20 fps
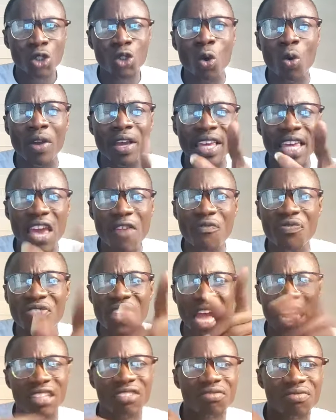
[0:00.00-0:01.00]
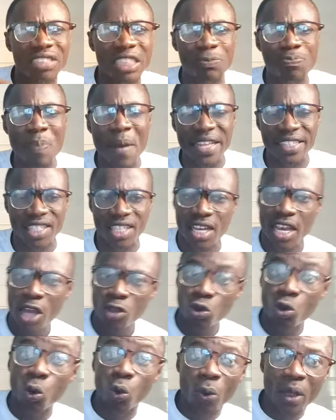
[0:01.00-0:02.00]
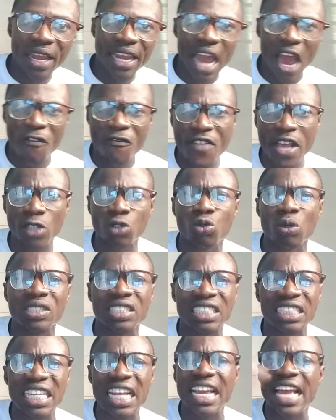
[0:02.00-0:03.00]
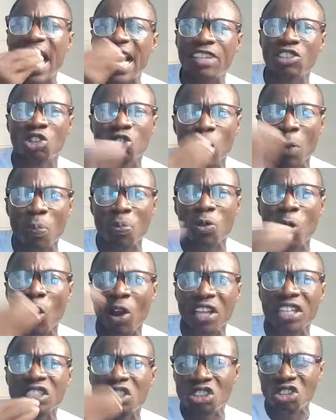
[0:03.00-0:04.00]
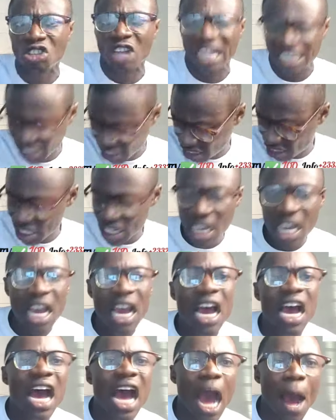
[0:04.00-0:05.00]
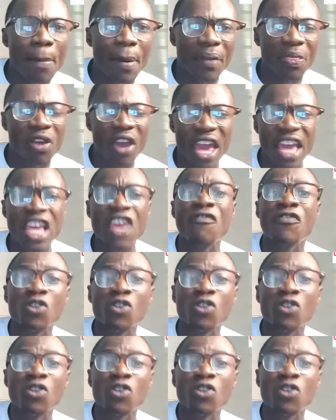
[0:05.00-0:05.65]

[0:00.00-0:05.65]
So give that respect to Queen Afias Wasnega and stop talking trash about her.